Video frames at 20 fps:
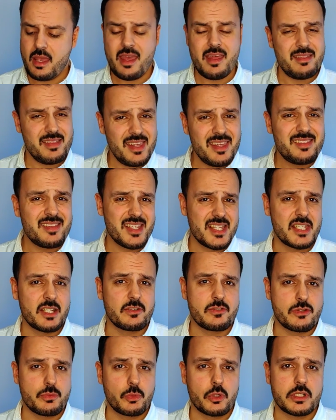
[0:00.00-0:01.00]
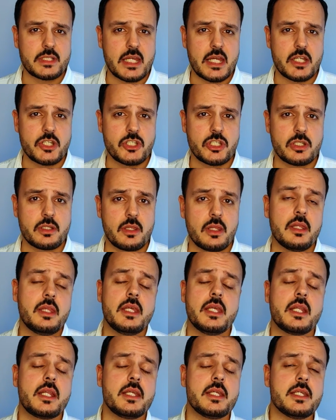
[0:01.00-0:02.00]
and it deserves more attention.
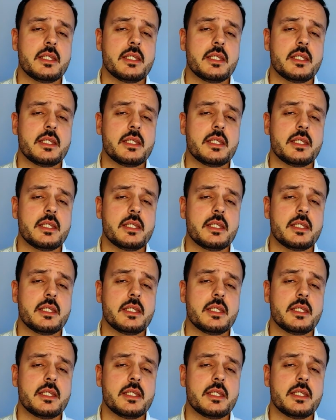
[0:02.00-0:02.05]
It